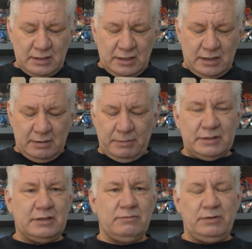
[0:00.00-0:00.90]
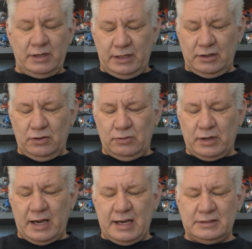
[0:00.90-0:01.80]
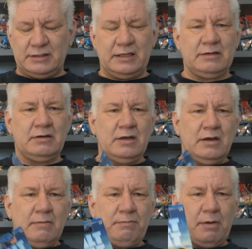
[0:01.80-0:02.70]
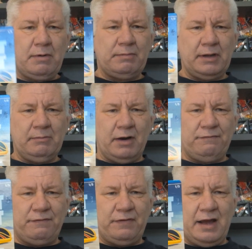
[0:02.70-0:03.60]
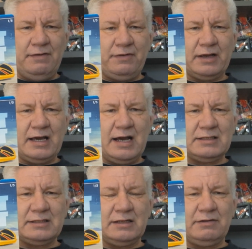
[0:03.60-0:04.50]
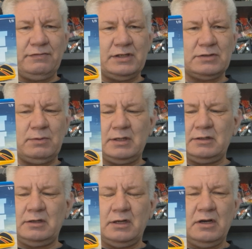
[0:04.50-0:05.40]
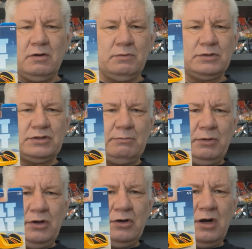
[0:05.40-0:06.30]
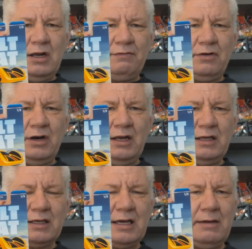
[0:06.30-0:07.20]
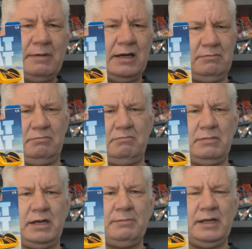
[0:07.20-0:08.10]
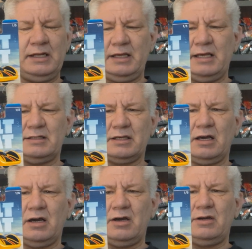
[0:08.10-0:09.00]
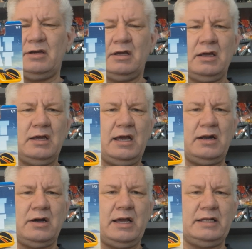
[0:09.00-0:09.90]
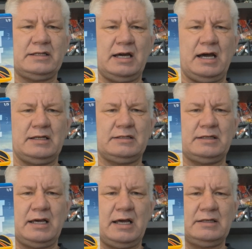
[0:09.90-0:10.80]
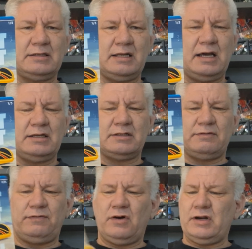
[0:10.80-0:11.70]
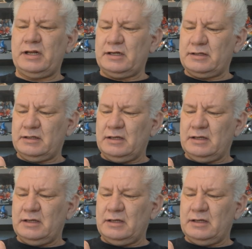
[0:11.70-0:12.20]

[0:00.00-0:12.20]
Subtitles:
It's a really cool casting. Probably my favourite casting of this one was the Moon Eye livery. It came out many years ago, and I had to hunt to find it.